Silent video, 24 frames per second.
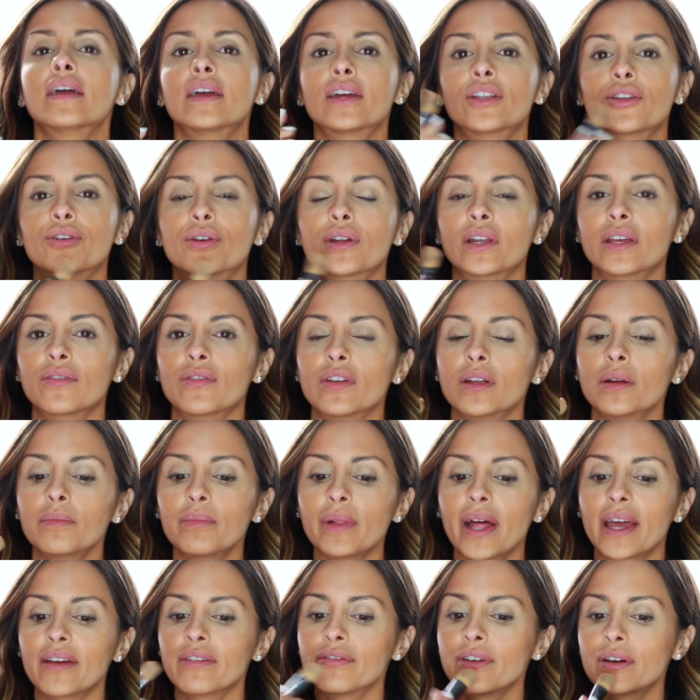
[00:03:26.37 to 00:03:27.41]
You can even
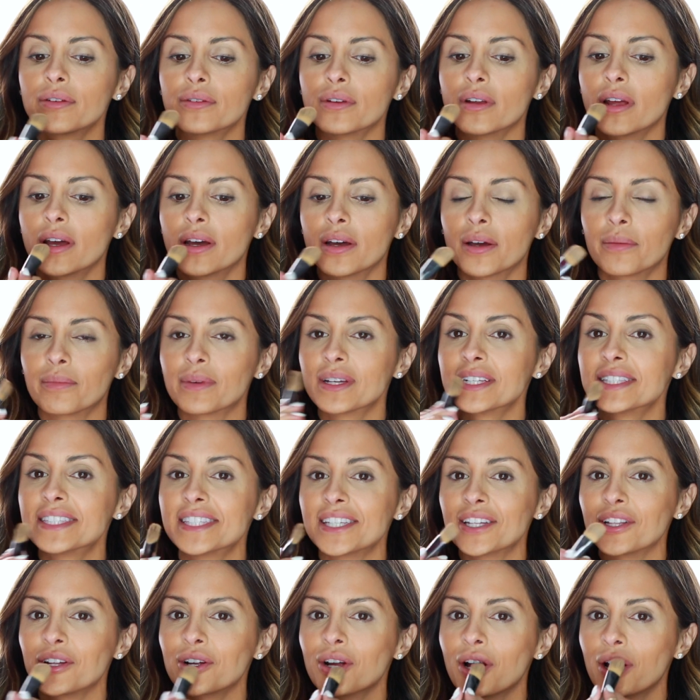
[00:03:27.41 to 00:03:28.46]
apply
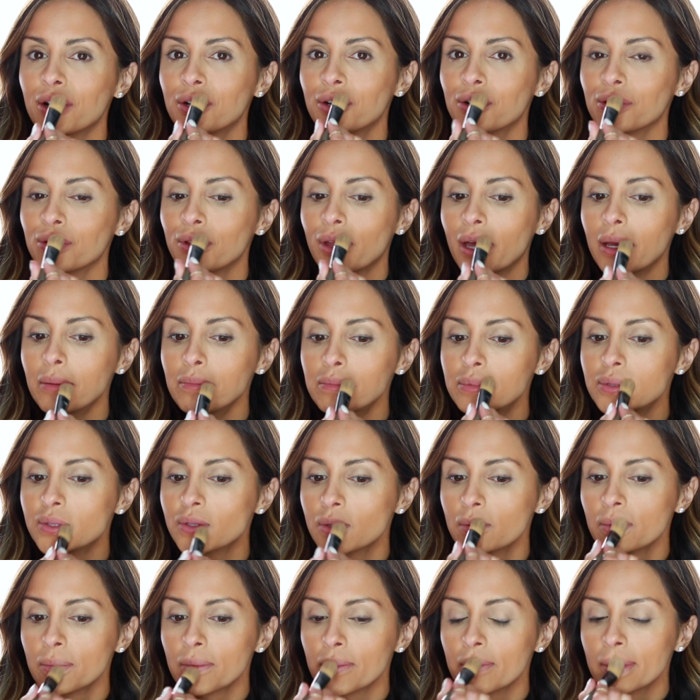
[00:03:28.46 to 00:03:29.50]
concealer on your lips,
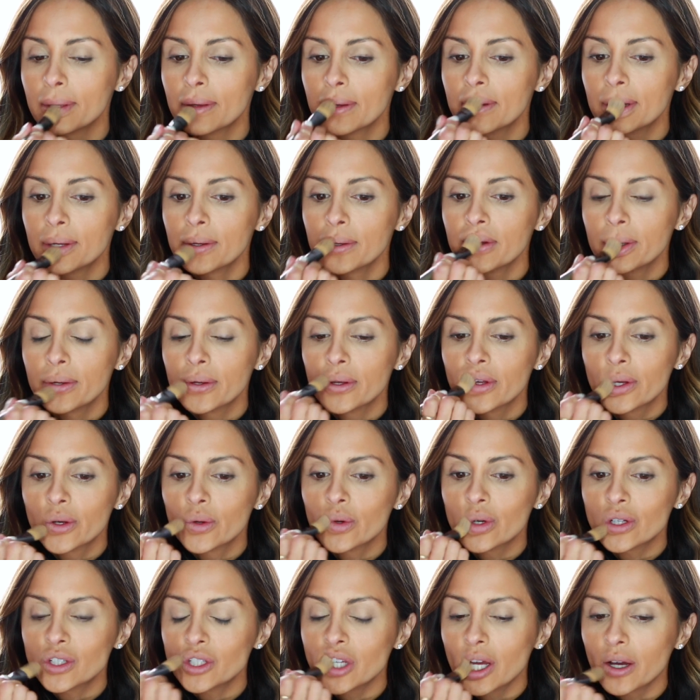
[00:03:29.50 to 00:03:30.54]

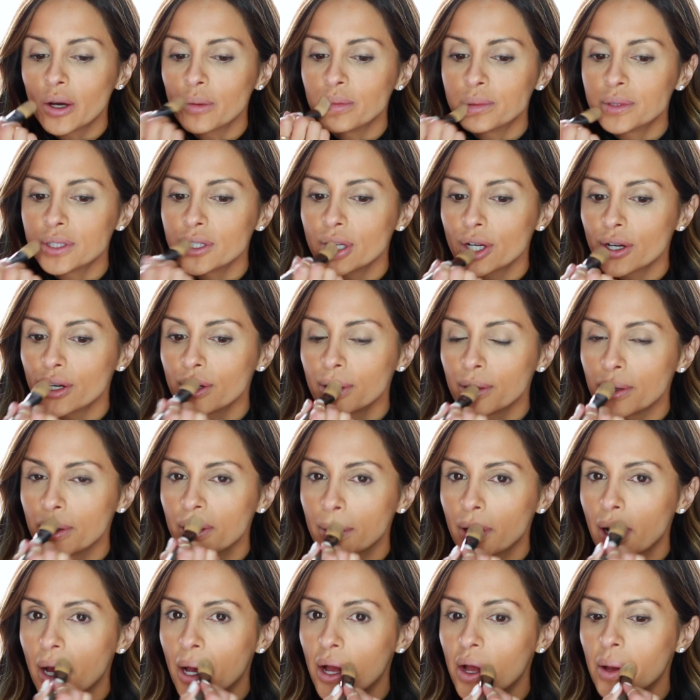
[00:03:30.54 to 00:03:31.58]
which helps
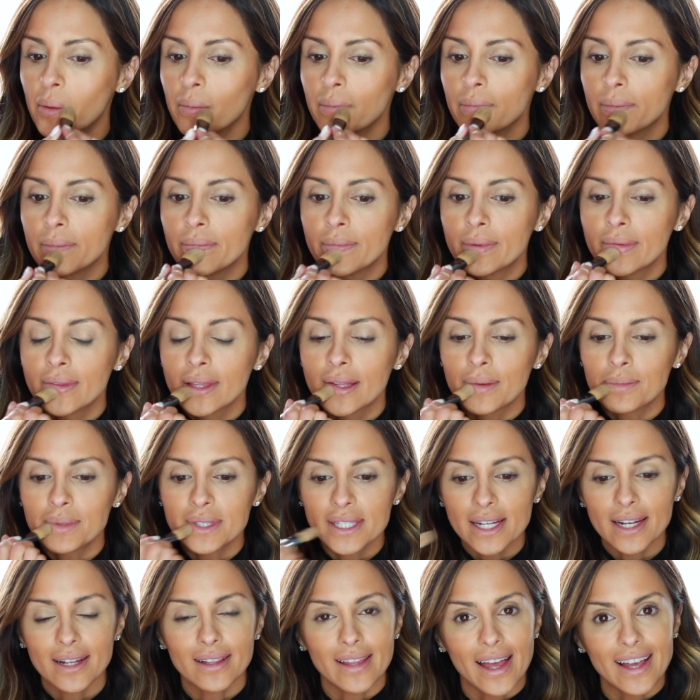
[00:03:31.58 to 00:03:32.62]
your
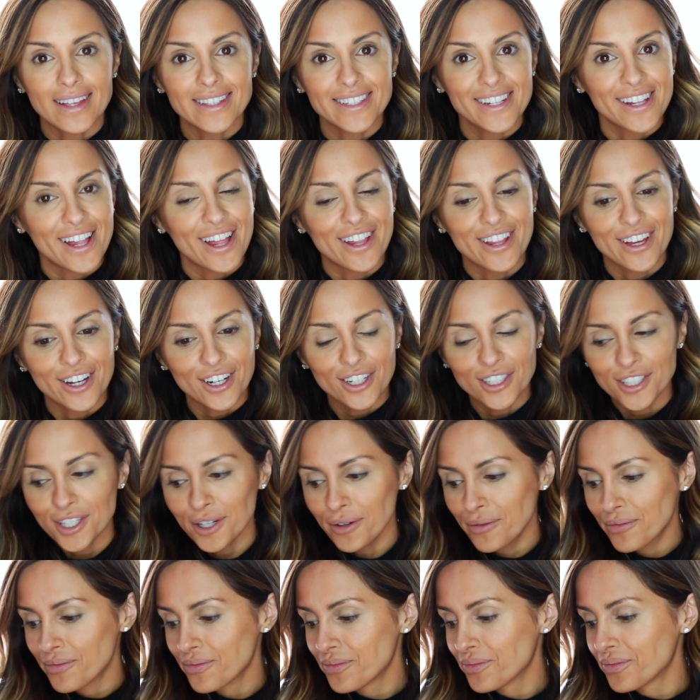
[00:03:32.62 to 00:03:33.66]
lipstick last a lot longer
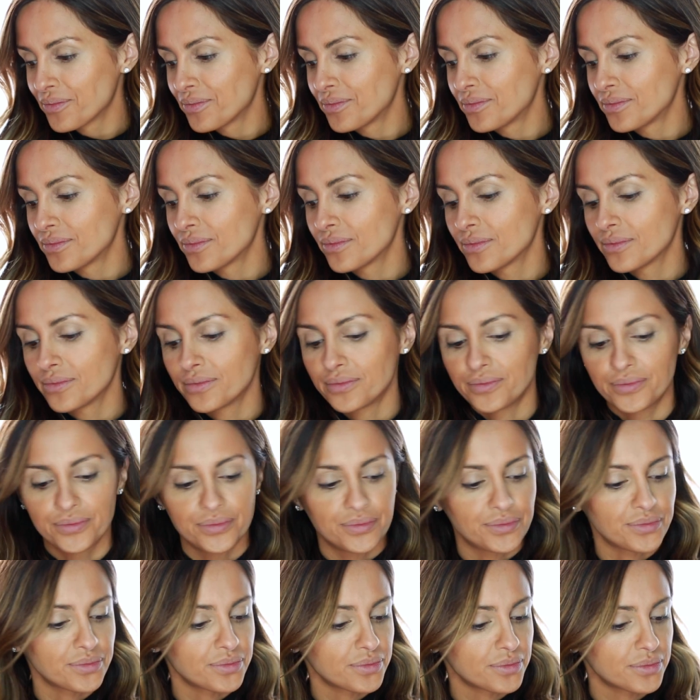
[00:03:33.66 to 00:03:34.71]
too.
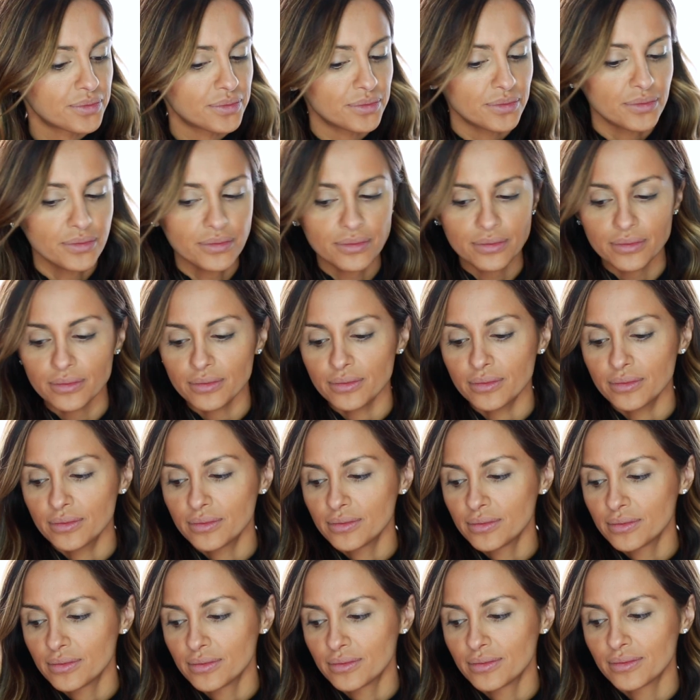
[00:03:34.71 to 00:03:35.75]

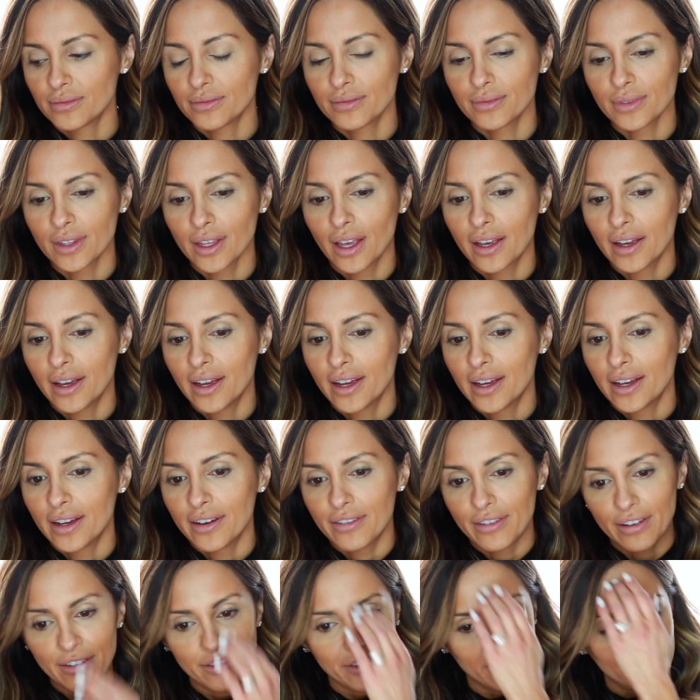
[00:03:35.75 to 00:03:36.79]

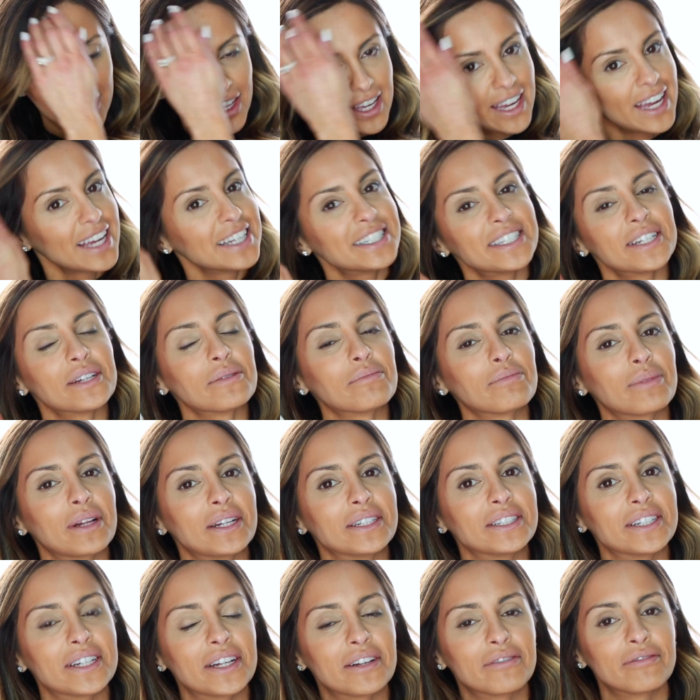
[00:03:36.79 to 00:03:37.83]
If I feel like I didn't
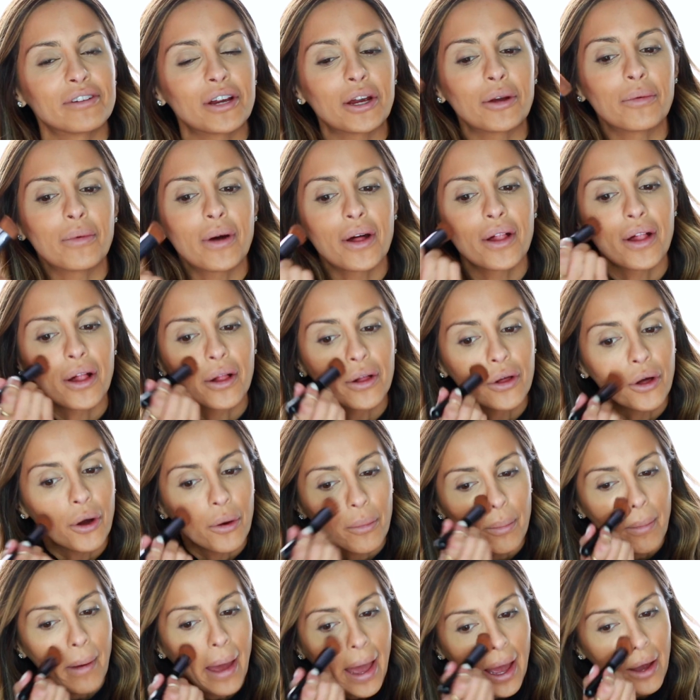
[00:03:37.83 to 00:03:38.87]
blend it in very well, I'll
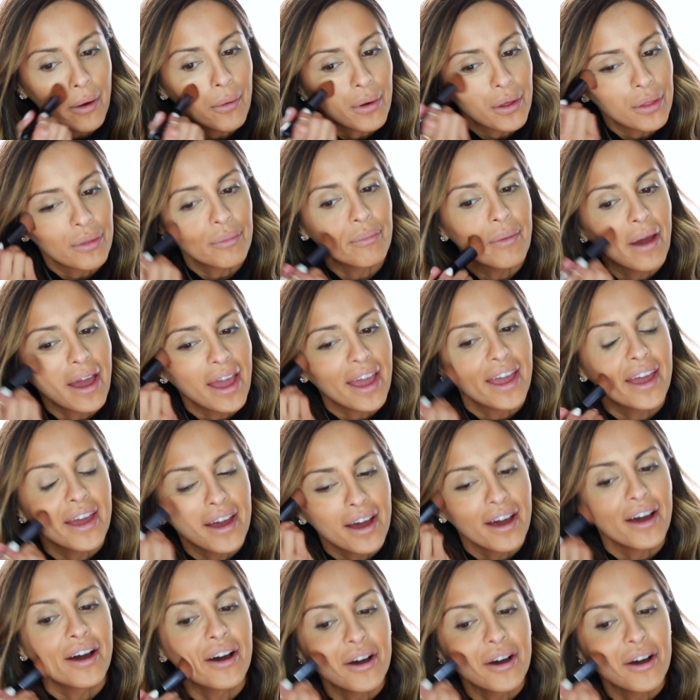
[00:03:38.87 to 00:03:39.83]
go back with my